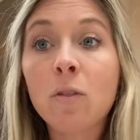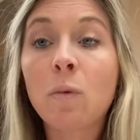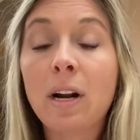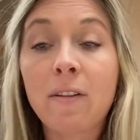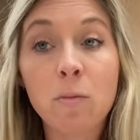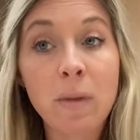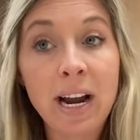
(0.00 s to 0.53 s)

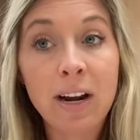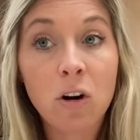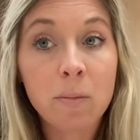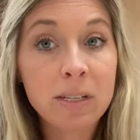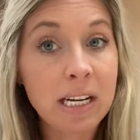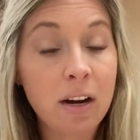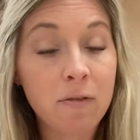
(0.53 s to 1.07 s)
whenever my
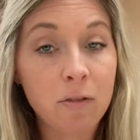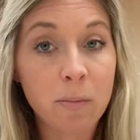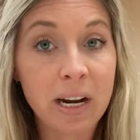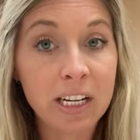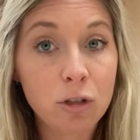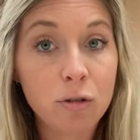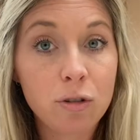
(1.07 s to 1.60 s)
arm is out for
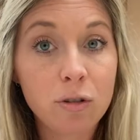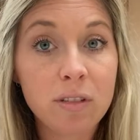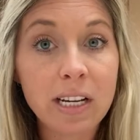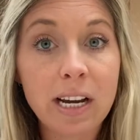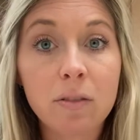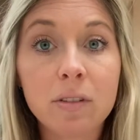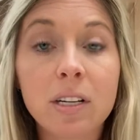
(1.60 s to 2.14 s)
my choo-choo
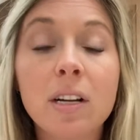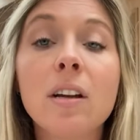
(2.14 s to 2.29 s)
sound,